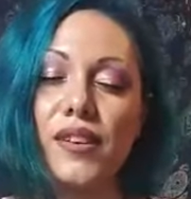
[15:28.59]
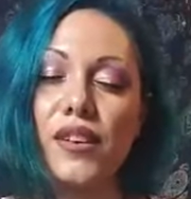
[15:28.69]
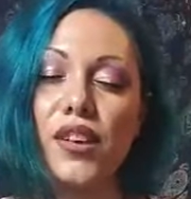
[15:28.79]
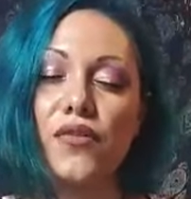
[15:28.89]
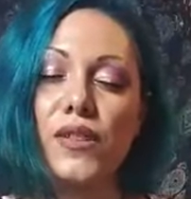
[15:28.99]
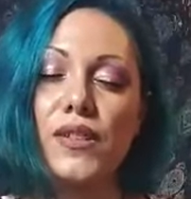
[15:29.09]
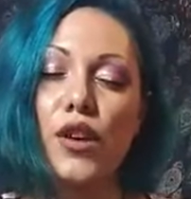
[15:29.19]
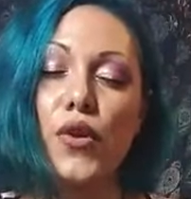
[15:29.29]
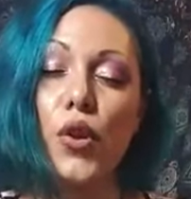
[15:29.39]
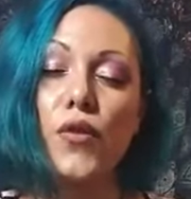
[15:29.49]
Give
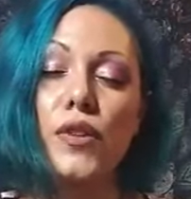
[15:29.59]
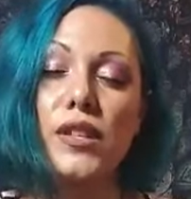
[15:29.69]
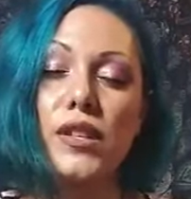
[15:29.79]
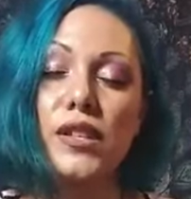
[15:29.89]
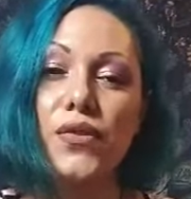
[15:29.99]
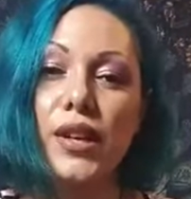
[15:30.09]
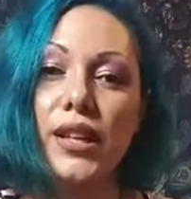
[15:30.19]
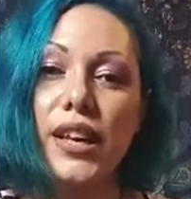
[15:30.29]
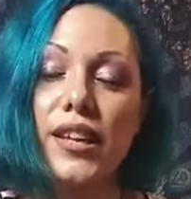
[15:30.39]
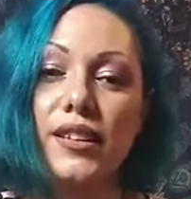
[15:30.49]
yourself over to this
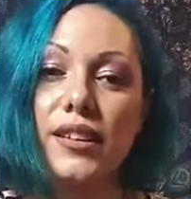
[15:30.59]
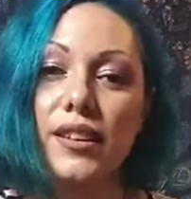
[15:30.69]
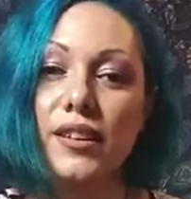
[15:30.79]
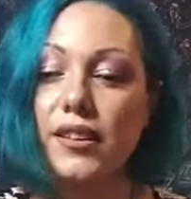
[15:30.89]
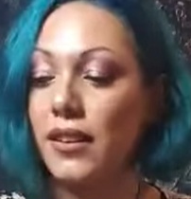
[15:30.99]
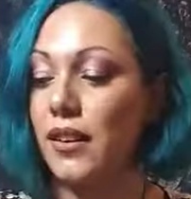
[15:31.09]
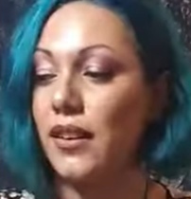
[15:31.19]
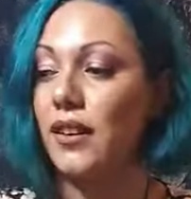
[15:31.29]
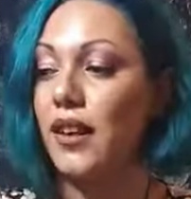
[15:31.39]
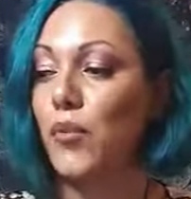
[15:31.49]
feeling,
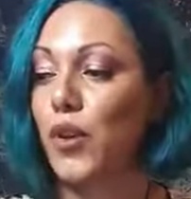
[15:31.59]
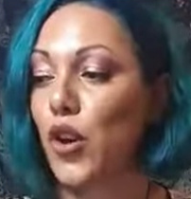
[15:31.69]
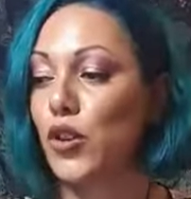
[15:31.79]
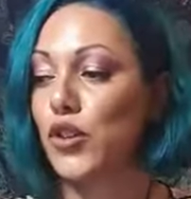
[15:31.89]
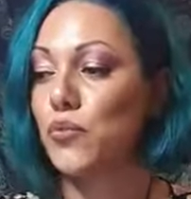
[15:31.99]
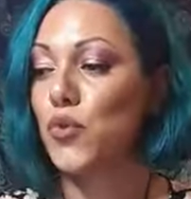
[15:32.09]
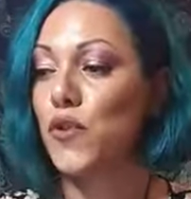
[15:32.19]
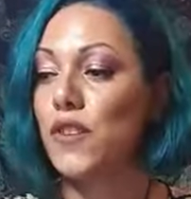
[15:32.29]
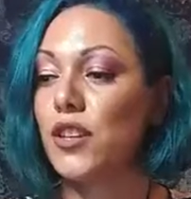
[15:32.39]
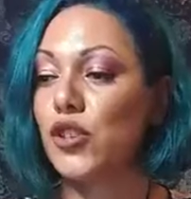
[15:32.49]
and we're going to
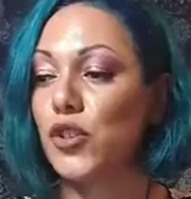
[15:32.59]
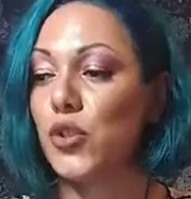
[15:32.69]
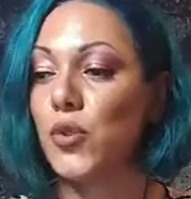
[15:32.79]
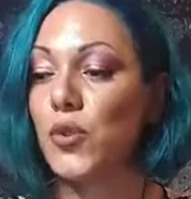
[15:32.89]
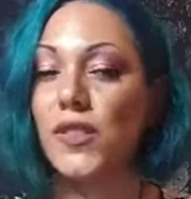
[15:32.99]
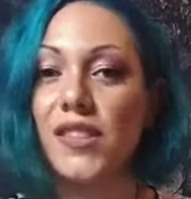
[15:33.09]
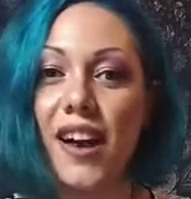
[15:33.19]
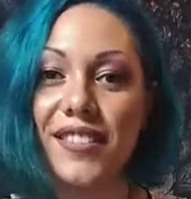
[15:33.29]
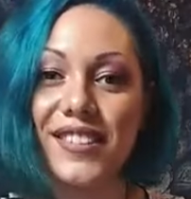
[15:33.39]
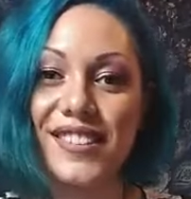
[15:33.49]
move into
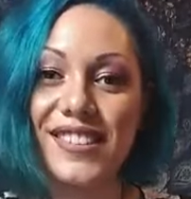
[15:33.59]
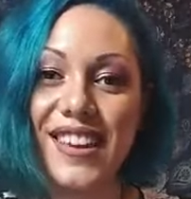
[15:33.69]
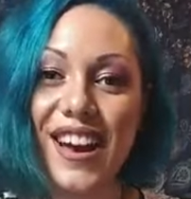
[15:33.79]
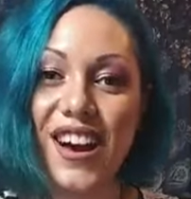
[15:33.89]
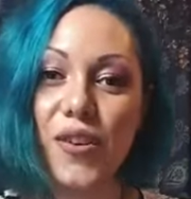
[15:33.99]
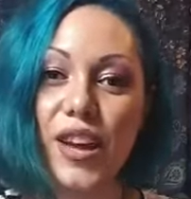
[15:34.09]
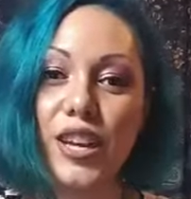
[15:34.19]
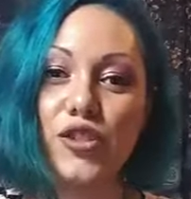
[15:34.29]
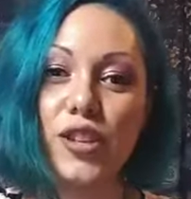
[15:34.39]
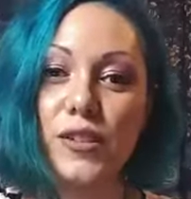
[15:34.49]
silence now, and
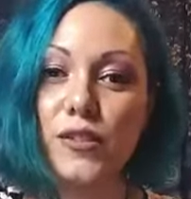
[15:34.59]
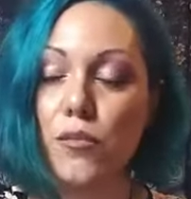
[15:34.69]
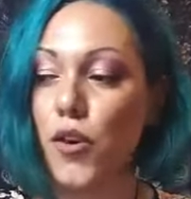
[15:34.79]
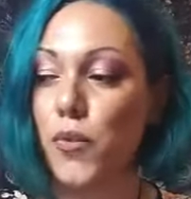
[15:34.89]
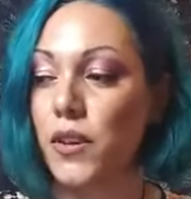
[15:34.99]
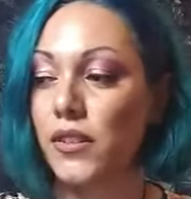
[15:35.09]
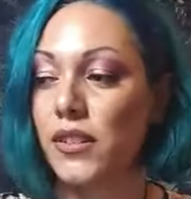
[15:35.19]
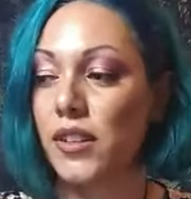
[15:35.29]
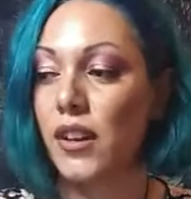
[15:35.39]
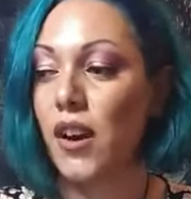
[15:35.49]
in just a
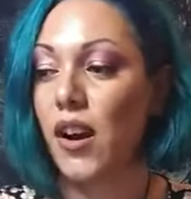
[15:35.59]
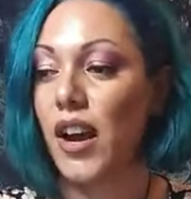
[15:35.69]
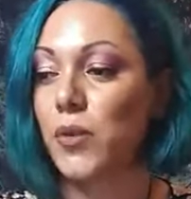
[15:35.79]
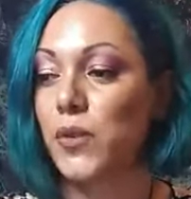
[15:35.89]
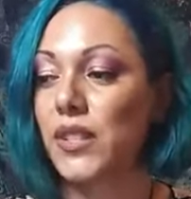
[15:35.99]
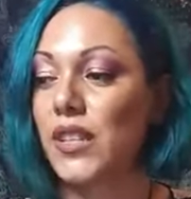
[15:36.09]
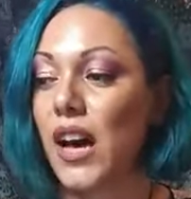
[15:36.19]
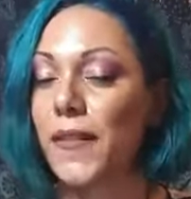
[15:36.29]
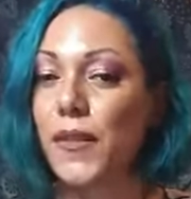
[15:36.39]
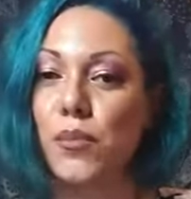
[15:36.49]
moment I will
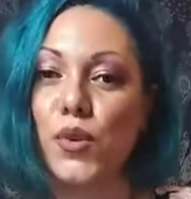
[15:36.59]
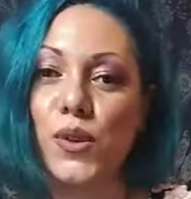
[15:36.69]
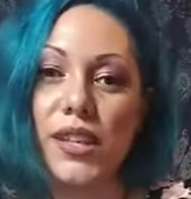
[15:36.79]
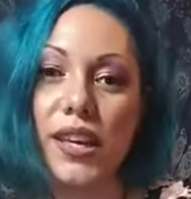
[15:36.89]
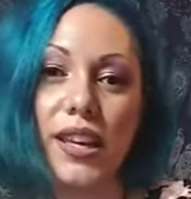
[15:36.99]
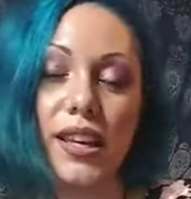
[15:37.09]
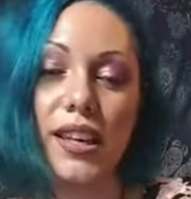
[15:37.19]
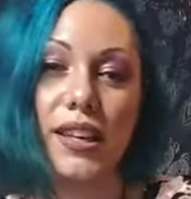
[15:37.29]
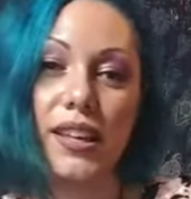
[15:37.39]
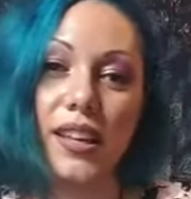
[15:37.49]
start the music
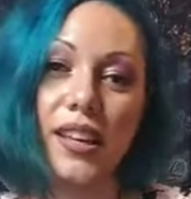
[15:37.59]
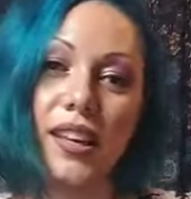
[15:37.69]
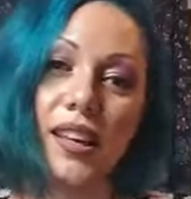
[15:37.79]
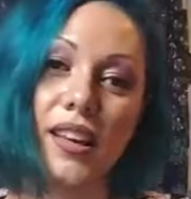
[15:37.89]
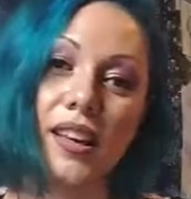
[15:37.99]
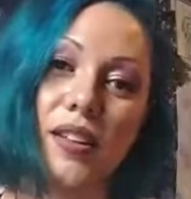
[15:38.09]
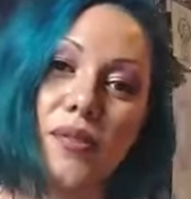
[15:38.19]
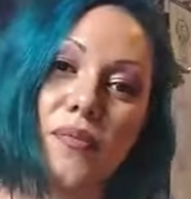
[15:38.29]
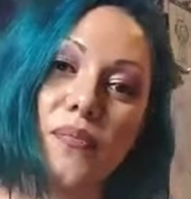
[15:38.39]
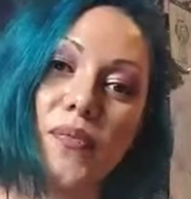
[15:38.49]

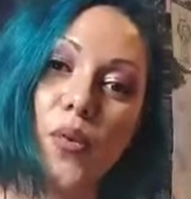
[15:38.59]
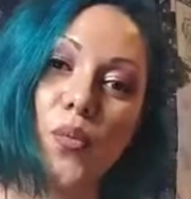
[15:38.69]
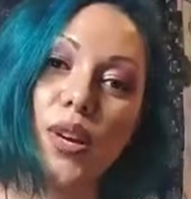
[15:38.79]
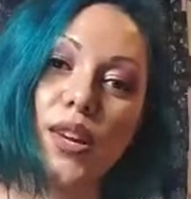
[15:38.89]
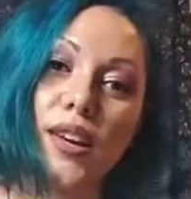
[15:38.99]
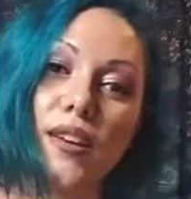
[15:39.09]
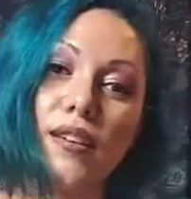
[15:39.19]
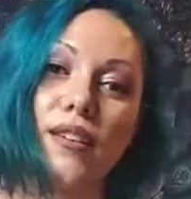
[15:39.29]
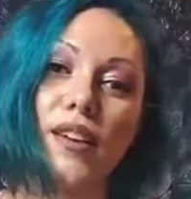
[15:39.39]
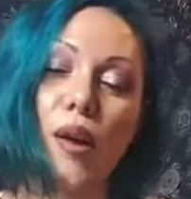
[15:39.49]
and we
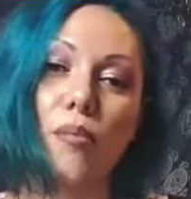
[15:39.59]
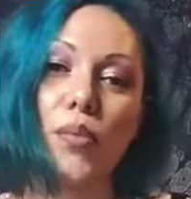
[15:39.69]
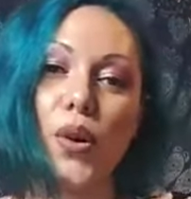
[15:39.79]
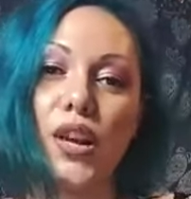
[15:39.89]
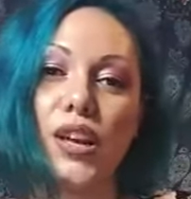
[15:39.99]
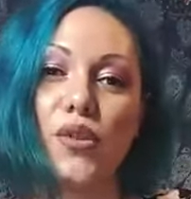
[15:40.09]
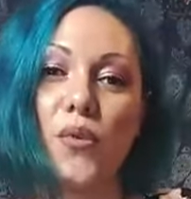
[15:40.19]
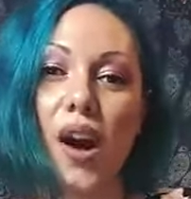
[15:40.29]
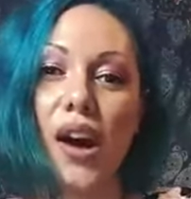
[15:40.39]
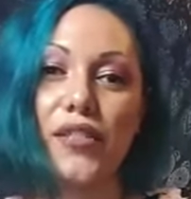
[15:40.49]
can embody the
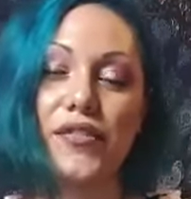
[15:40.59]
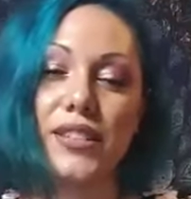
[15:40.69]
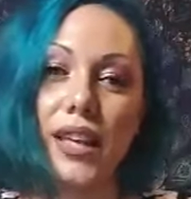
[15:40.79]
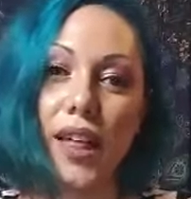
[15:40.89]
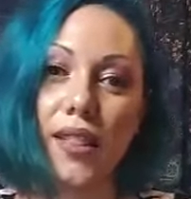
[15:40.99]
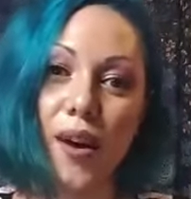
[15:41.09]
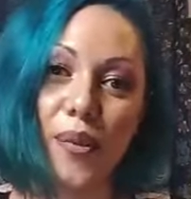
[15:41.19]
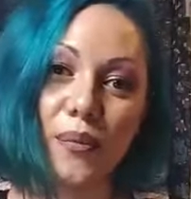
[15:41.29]
wife together.